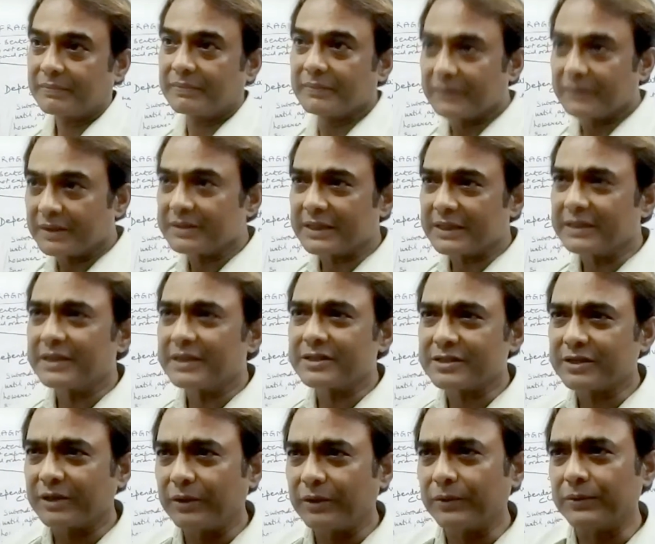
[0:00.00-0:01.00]
These are
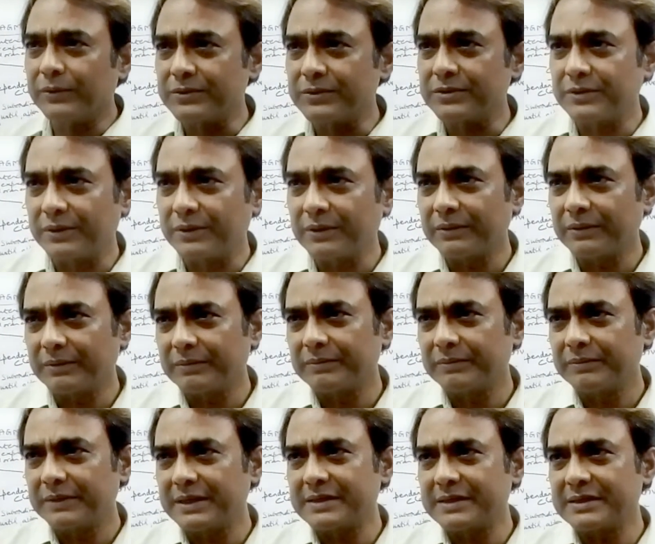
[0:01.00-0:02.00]
just clues,
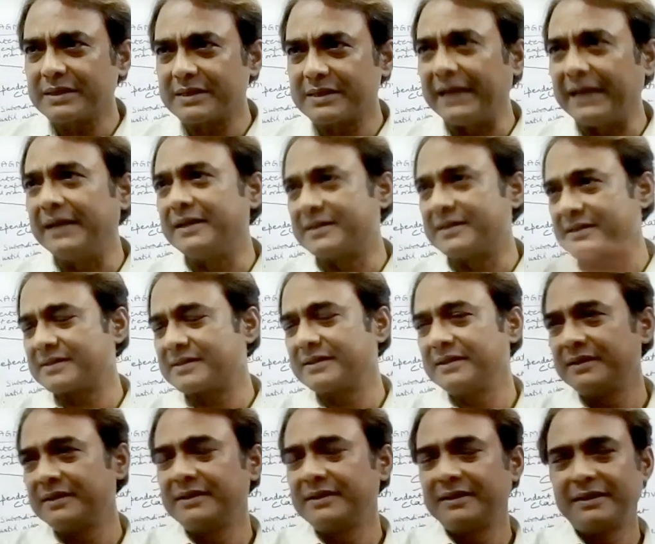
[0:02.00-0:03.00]
they're just hints,
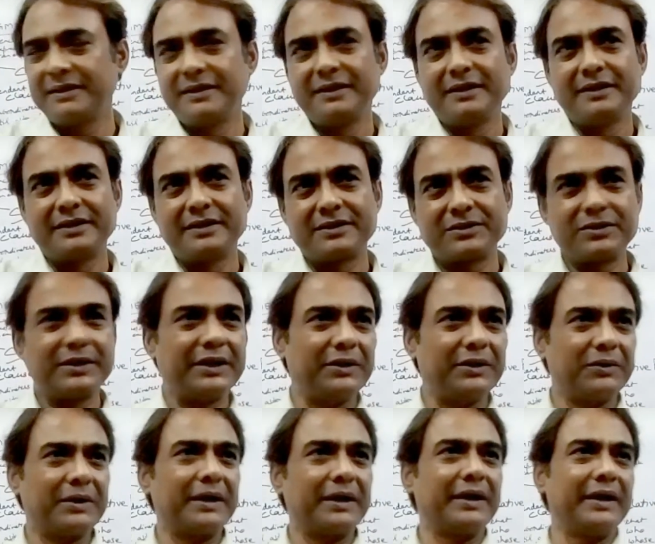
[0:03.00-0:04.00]
so that
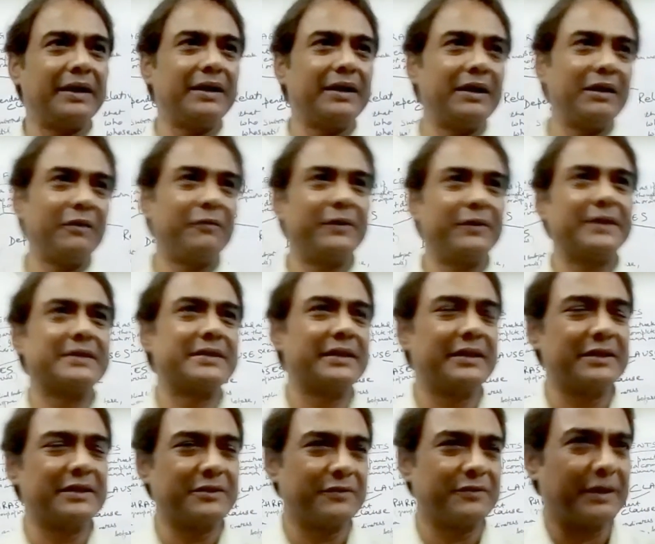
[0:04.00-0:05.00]
you can identify
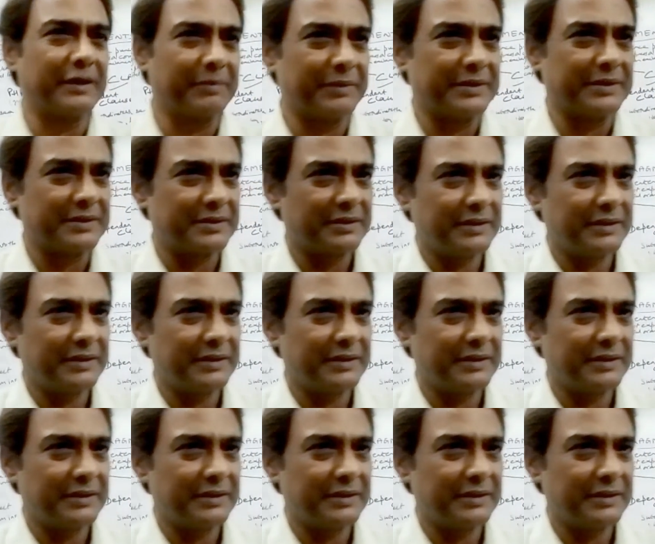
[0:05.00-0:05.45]
sentence fragments.